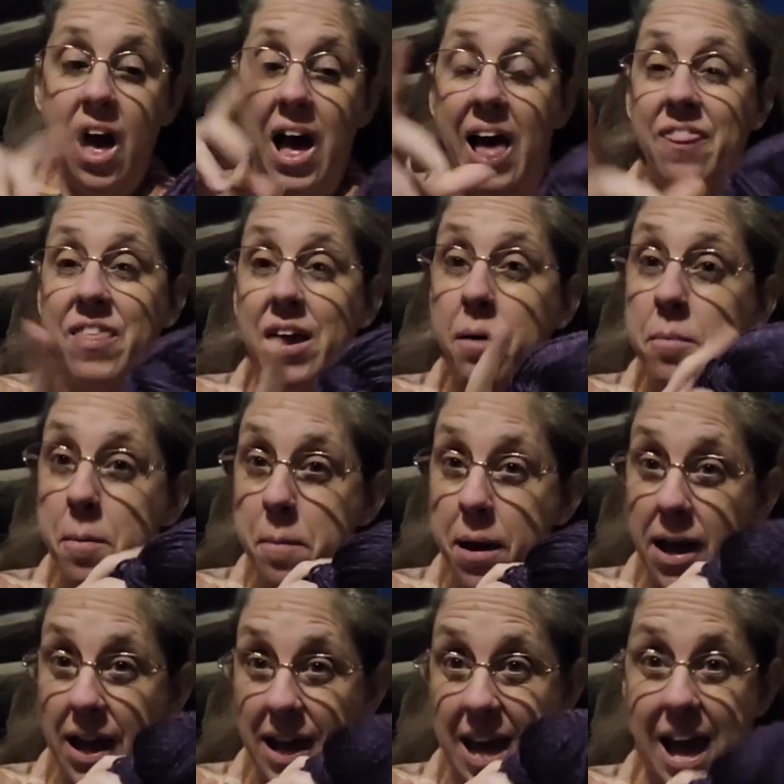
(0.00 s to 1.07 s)
I think I'm gonna
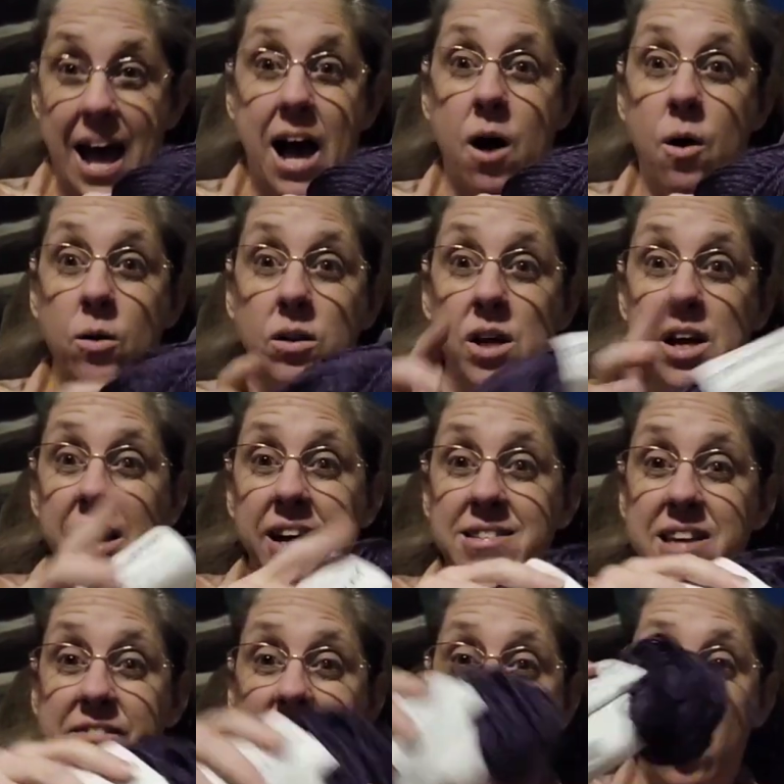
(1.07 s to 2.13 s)
make a cow, because
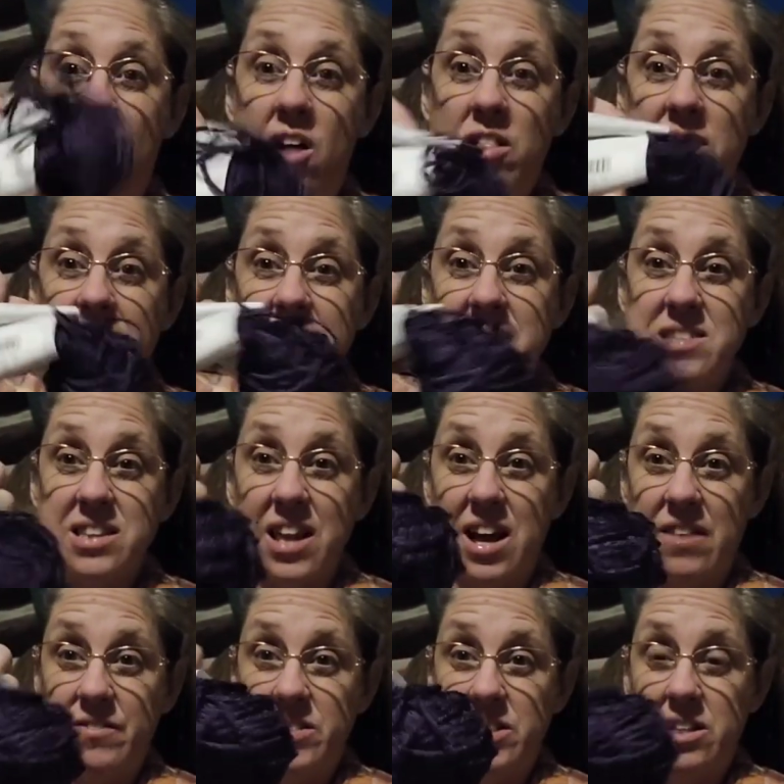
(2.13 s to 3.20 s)
I've got all of this
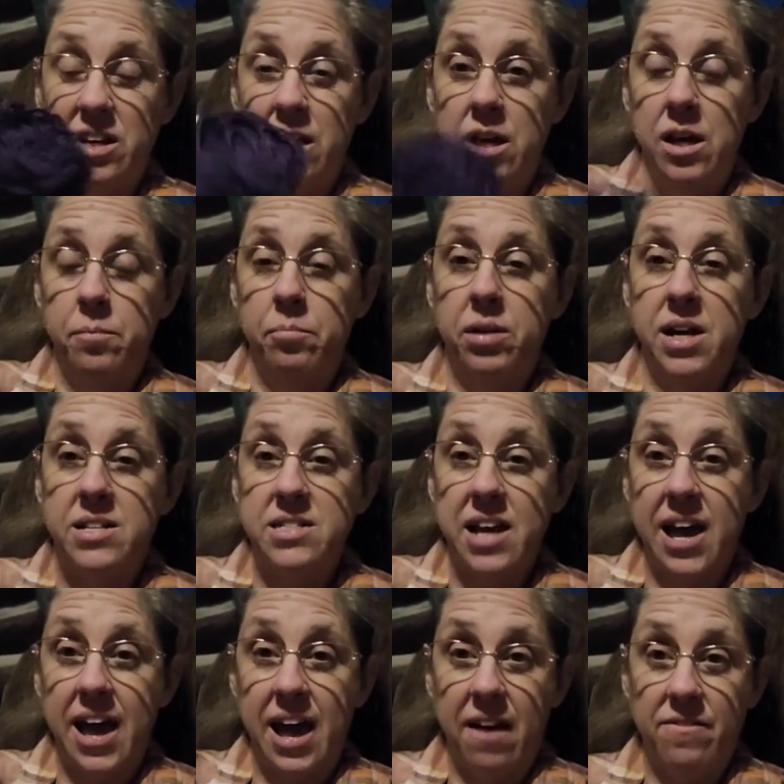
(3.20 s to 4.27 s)
left, plus I
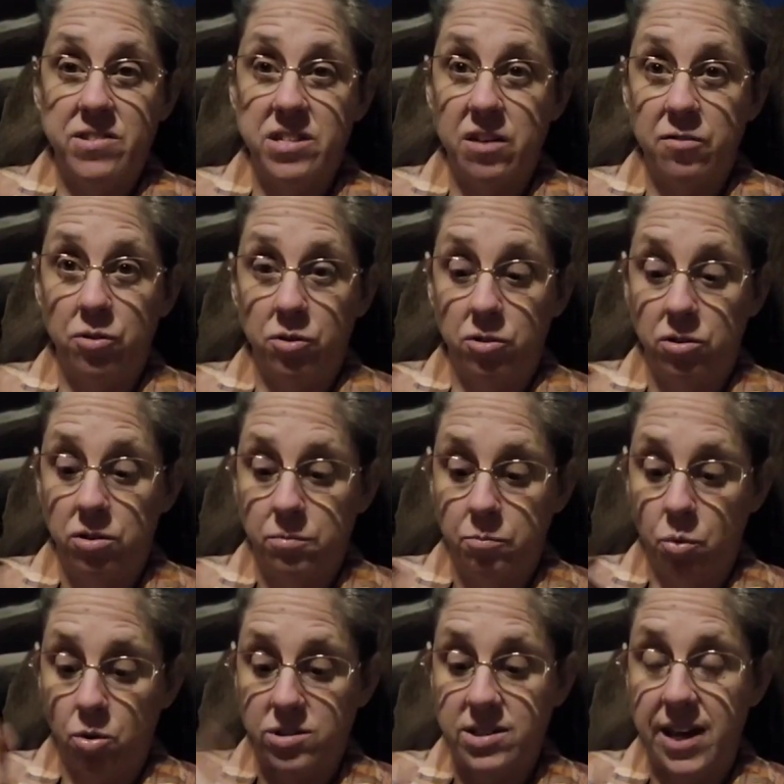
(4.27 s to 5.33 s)
have several
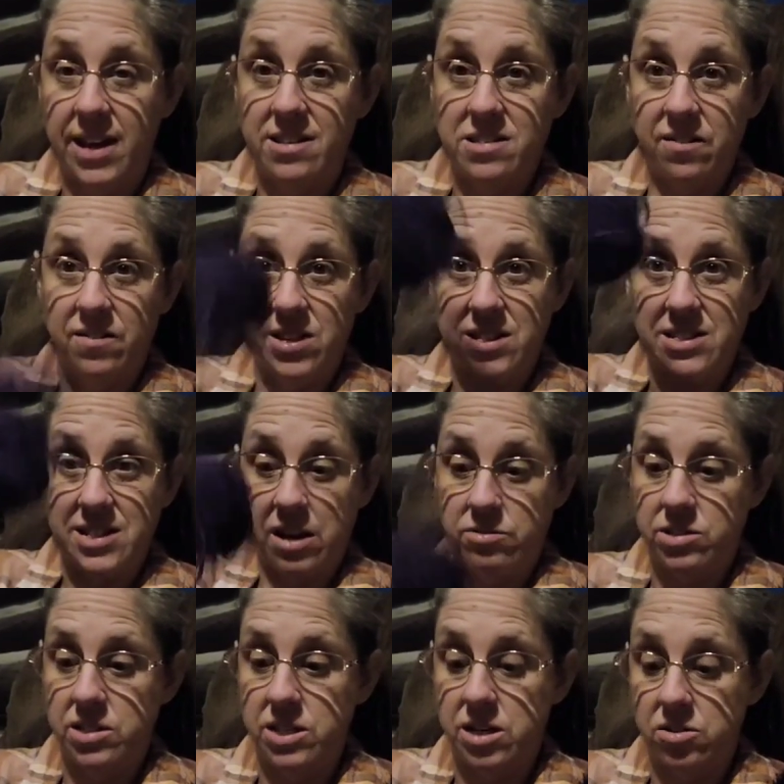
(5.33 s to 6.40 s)
more skeins of this
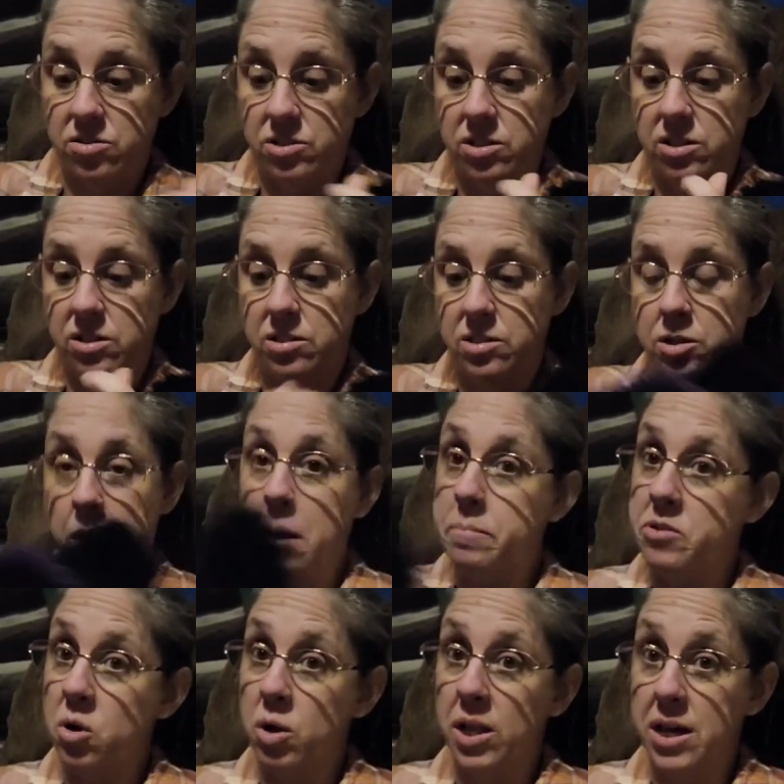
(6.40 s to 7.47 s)
downstairs. So I'm
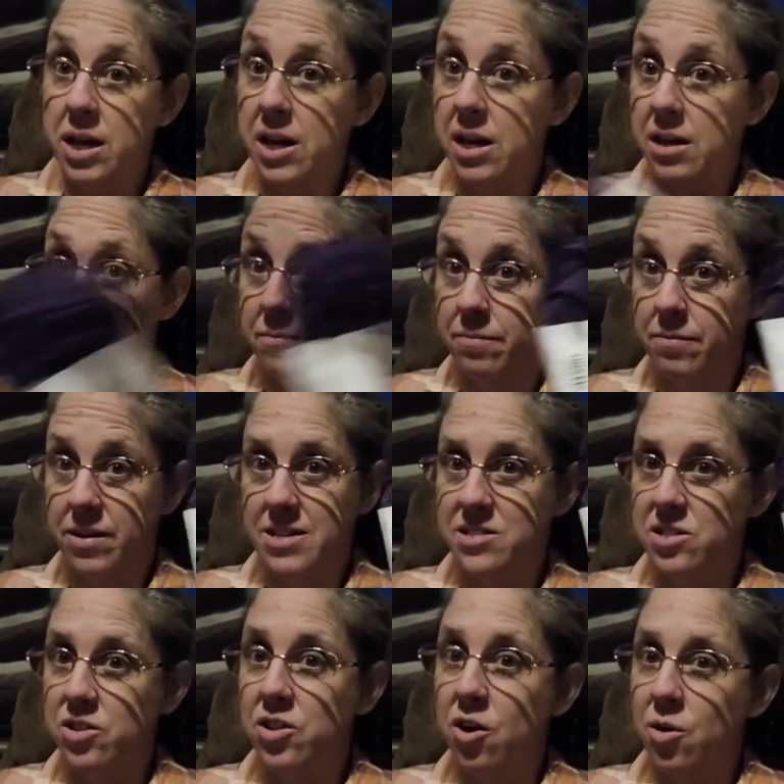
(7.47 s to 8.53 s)
totally gonna, because
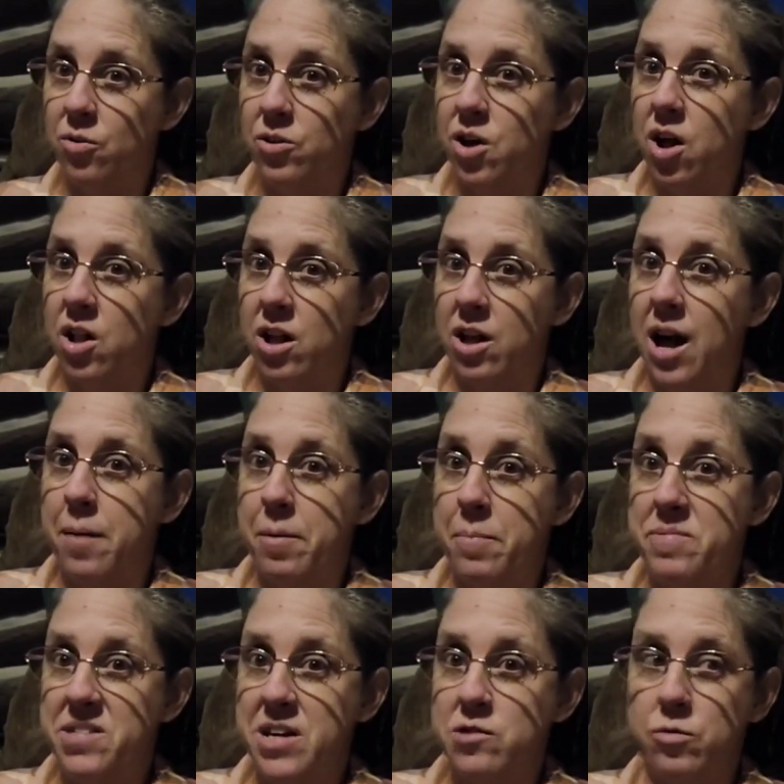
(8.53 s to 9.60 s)
you know, y'all, I'm
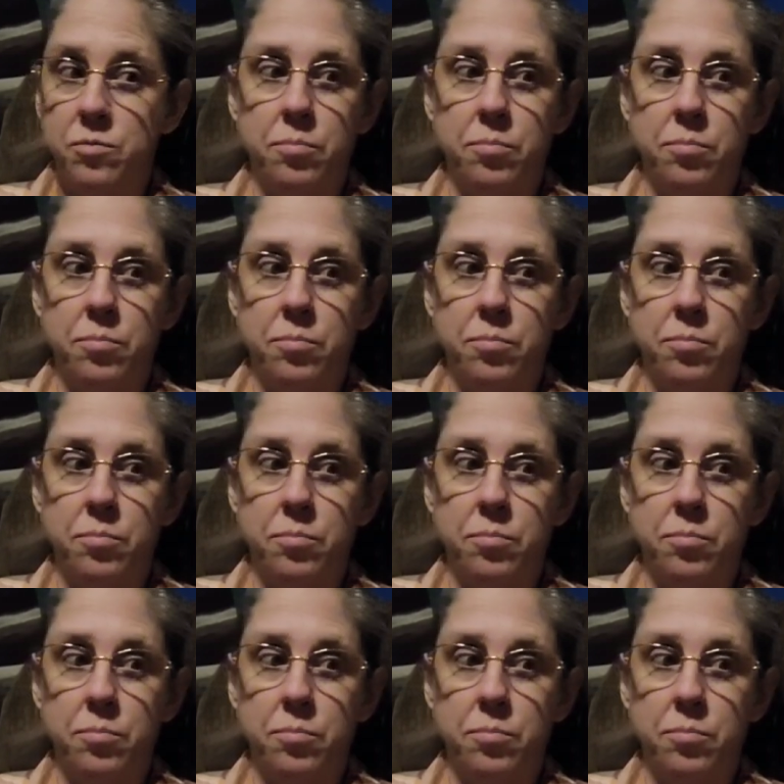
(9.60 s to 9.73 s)
obsessed with